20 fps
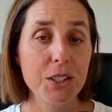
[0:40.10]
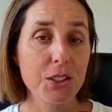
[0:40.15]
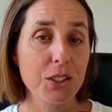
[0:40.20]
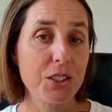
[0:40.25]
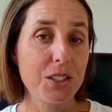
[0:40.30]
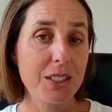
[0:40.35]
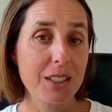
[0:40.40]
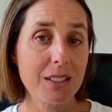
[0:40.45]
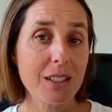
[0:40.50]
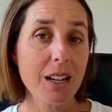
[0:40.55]
So
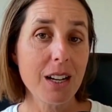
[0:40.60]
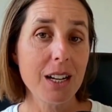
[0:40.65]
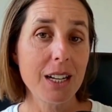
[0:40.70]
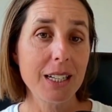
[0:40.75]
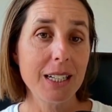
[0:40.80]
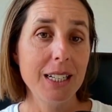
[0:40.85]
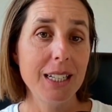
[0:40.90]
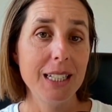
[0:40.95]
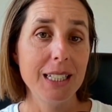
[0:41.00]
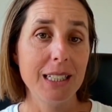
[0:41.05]
to start,
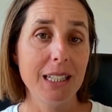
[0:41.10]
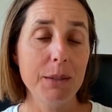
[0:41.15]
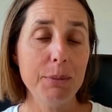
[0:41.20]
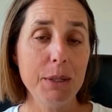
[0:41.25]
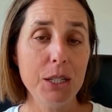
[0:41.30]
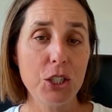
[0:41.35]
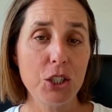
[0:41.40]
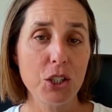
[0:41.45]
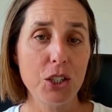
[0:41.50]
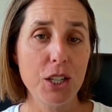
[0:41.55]
let me
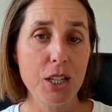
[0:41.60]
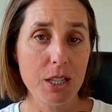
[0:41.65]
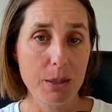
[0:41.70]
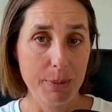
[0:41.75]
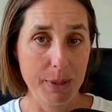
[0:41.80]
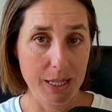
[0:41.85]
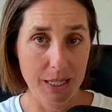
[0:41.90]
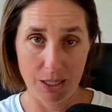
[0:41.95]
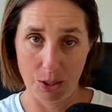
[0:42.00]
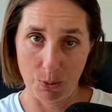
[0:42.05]
show you the
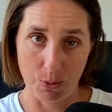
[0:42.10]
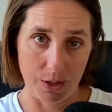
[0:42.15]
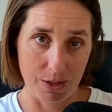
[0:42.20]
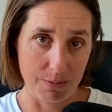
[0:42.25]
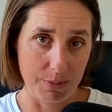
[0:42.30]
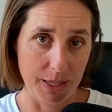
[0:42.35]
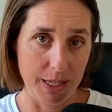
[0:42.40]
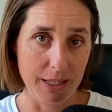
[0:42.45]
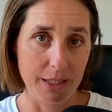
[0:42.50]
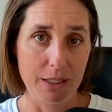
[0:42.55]
biggest one,
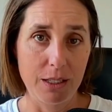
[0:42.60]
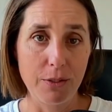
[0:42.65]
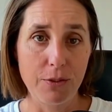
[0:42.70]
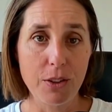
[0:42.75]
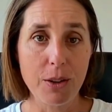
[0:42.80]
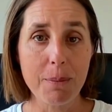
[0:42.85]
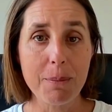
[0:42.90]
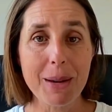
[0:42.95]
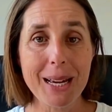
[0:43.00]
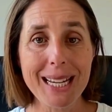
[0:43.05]
because if
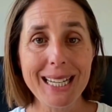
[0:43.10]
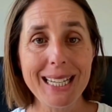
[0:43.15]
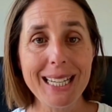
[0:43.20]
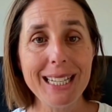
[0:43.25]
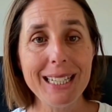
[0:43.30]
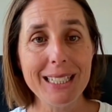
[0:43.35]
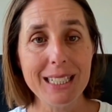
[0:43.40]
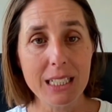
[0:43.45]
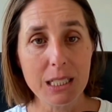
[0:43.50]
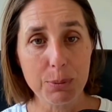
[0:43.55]
you're
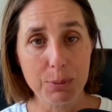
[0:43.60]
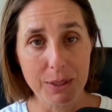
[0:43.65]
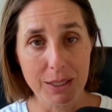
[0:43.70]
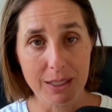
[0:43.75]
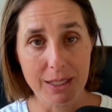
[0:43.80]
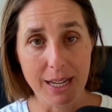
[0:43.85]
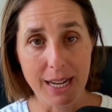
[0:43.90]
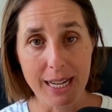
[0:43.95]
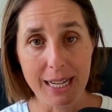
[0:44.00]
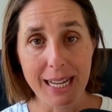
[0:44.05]
making this
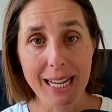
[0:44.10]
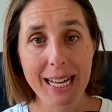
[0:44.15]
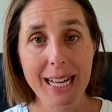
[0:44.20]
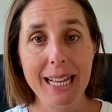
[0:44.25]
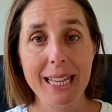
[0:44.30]
mistake,